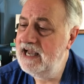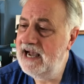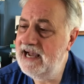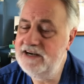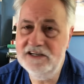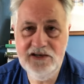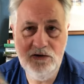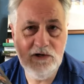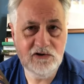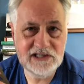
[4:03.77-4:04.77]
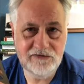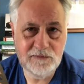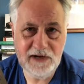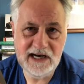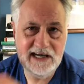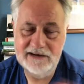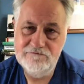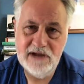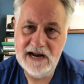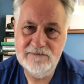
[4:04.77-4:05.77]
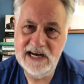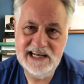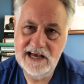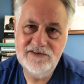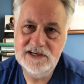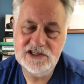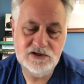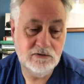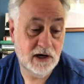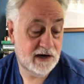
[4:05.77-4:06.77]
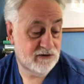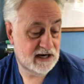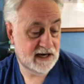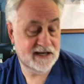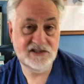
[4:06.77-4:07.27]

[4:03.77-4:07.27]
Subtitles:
and, you know, Octavia Butler and many others who I really like,